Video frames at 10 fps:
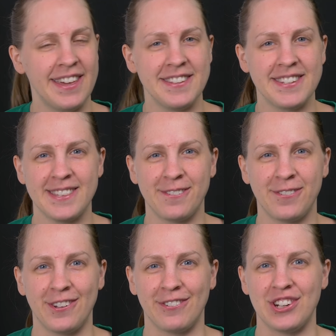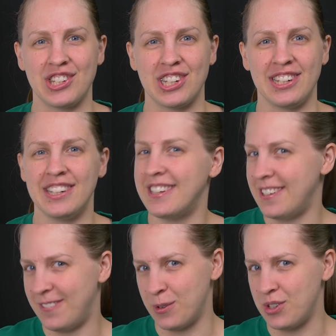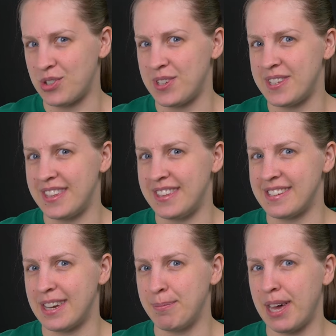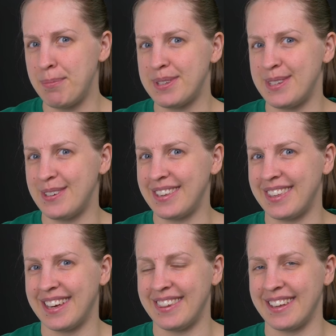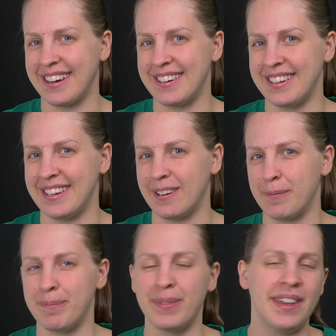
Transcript: This is the full version. If you're interested in the time-lapse, you can click on the card here.